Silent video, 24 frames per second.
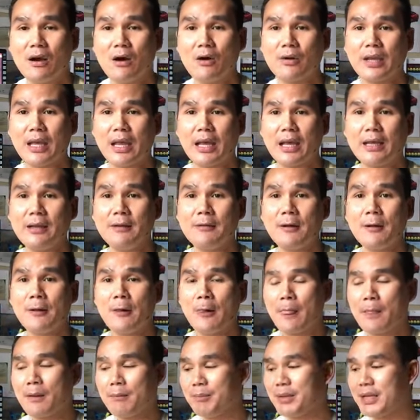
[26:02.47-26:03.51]
Okay,
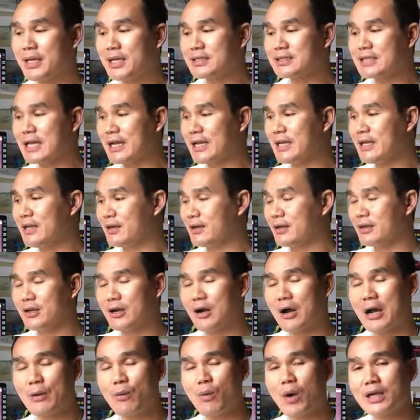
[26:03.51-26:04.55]
because I hear, you
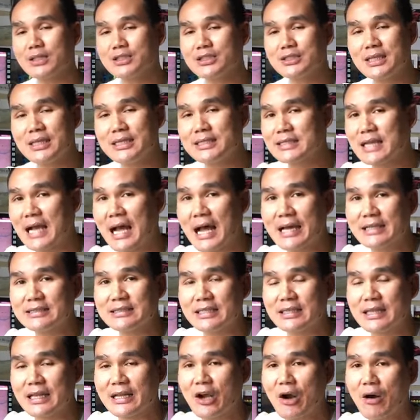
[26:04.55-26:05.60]
know, I watch these guys
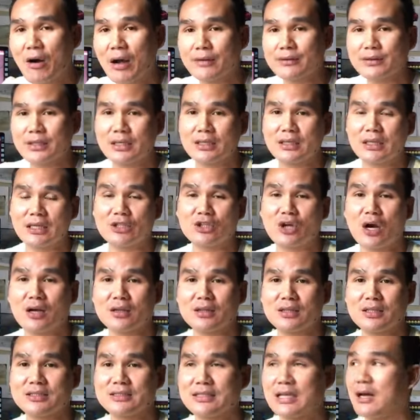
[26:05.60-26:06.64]
and they go out there and they
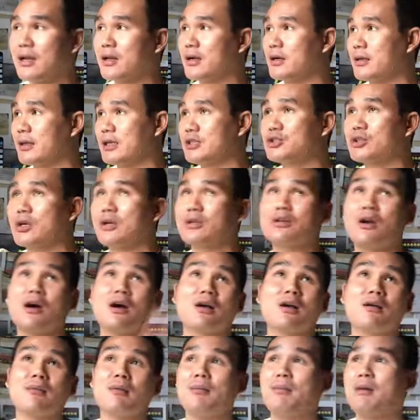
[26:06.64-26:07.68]
talk to seller and they start
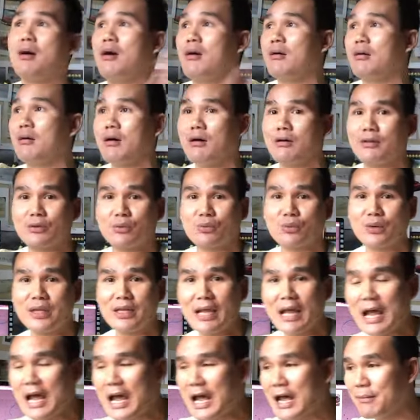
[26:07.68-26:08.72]
talking about all the
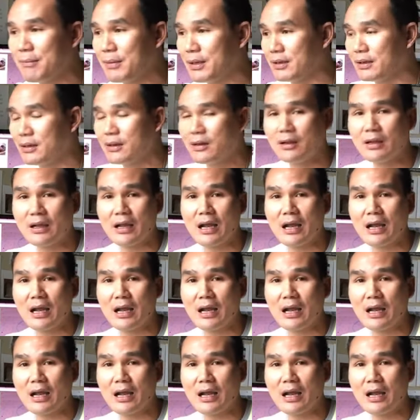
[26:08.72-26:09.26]
rehab and